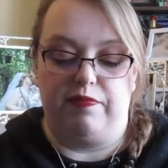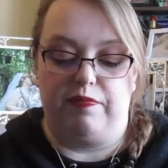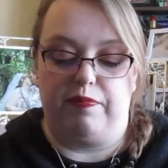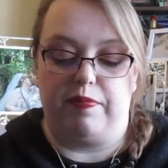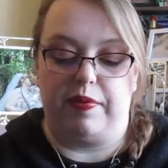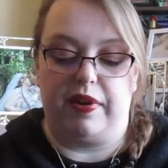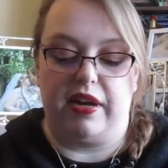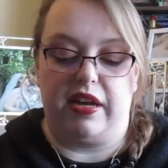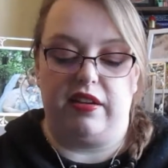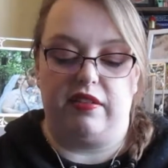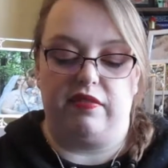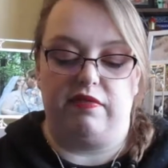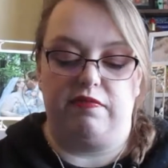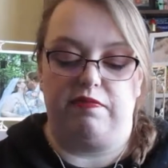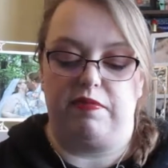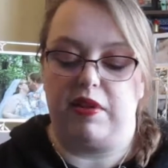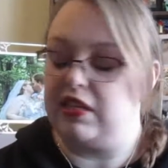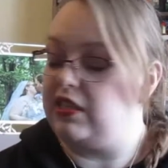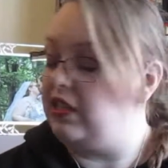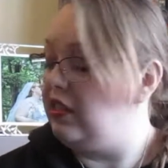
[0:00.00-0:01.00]
But
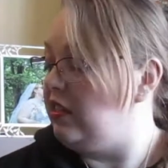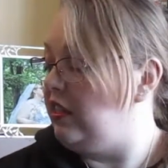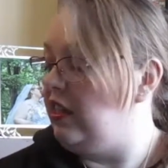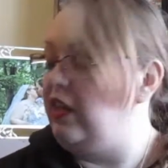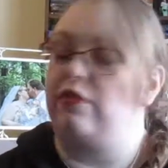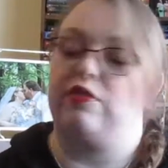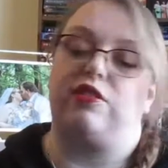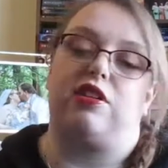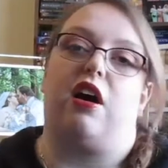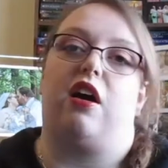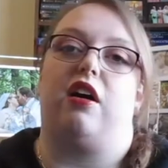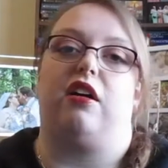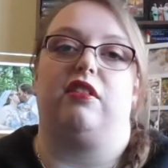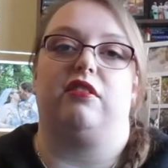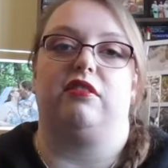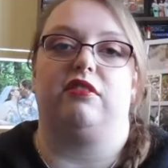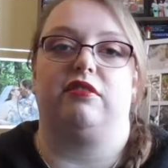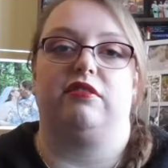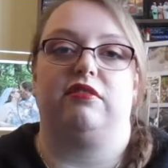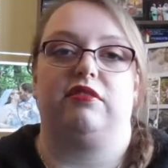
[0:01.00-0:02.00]
basically it was
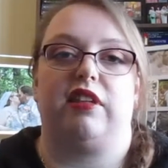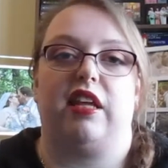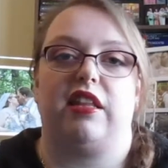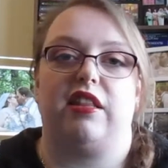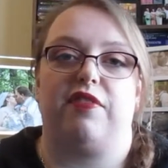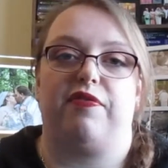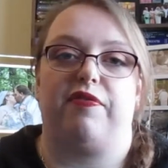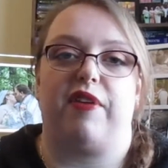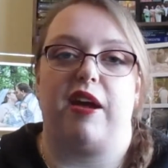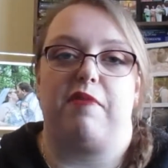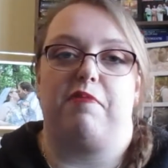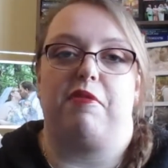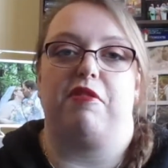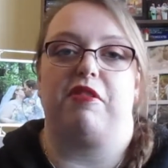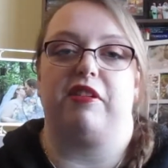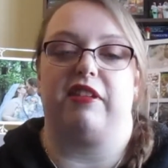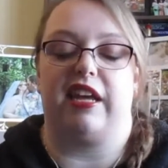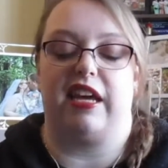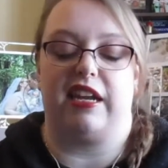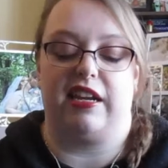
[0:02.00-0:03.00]
all in the fiber
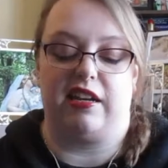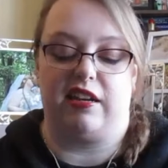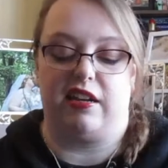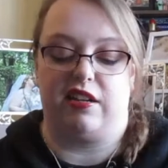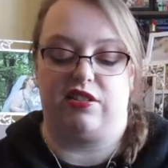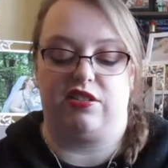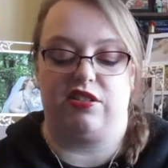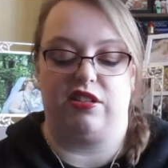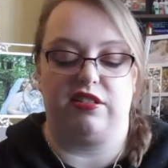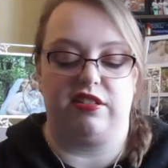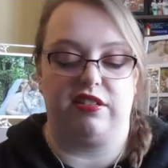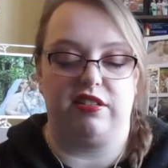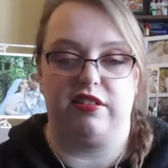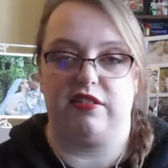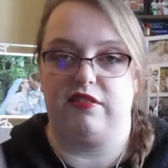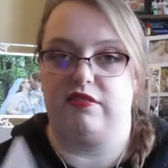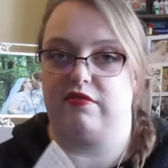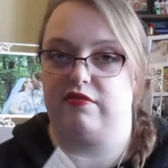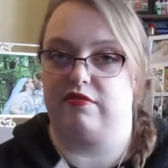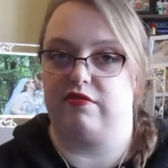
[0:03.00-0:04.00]
related. It's just
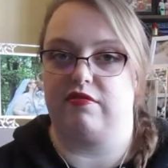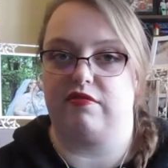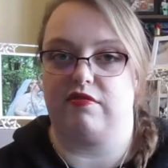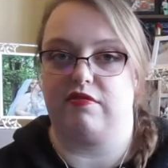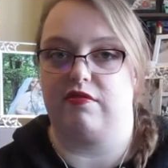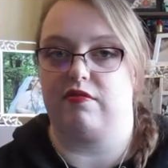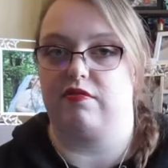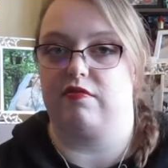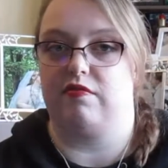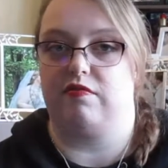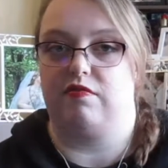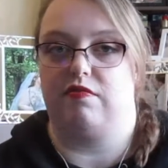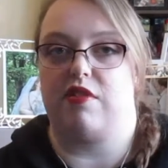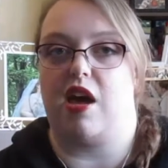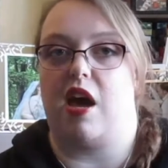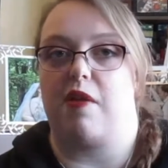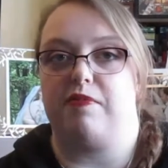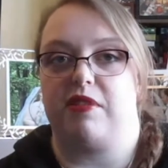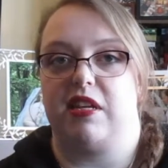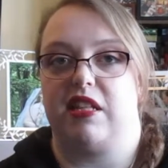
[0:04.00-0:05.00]

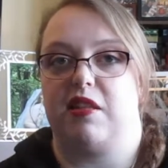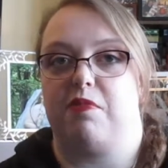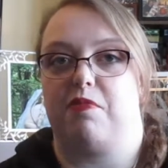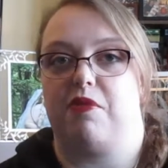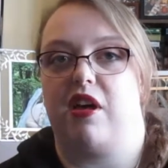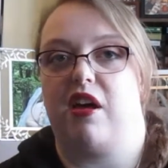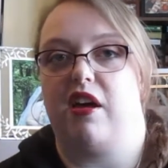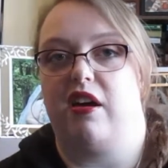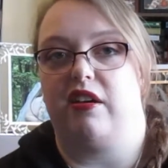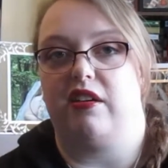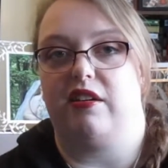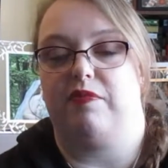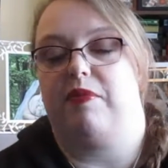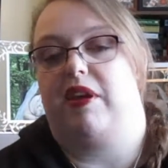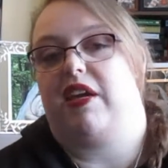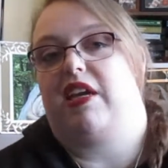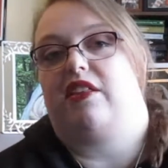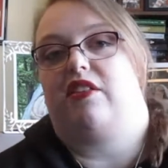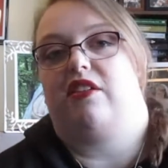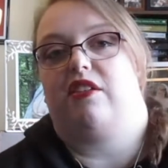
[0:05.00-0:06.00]
update the blog,
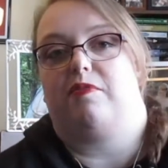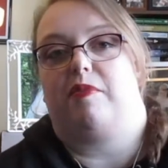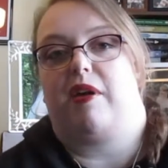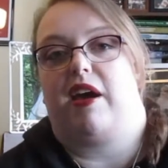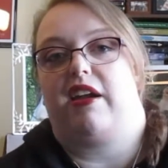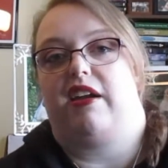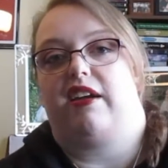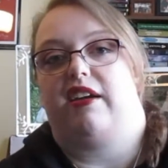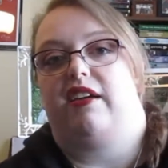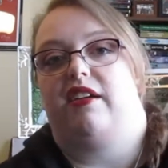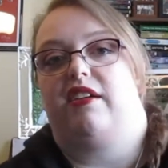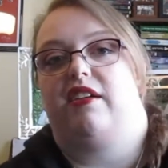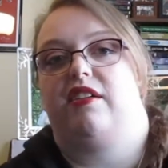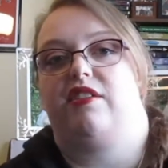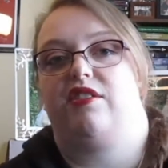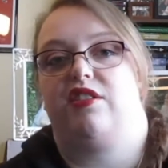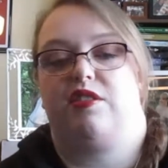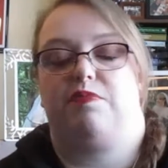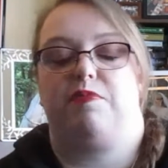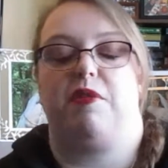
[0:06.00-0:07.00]
make it look better,
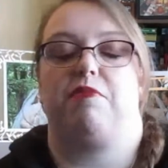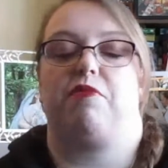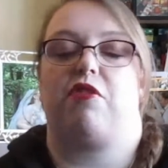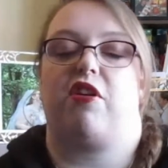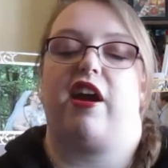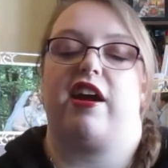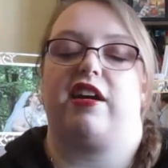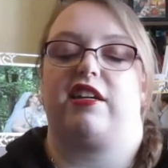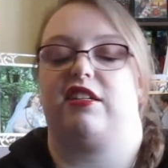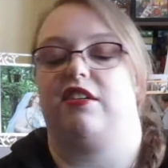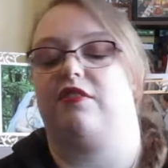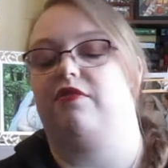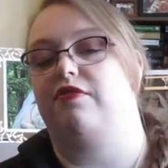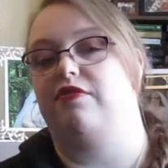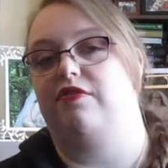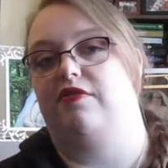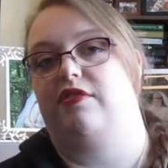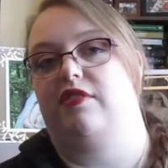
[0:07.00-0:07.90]
just be more active.